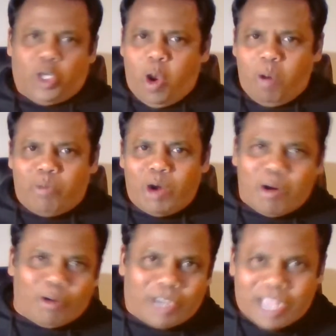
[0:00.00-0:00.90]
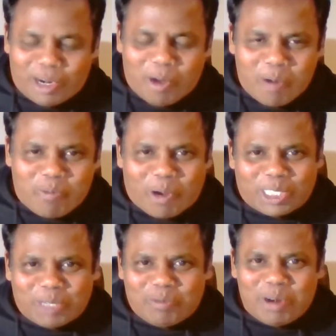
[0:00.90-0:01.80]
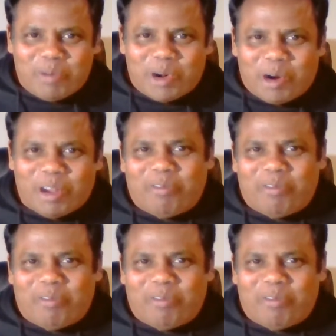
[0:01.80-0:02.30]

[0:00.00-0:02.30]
No, bro, cannot possible, bro.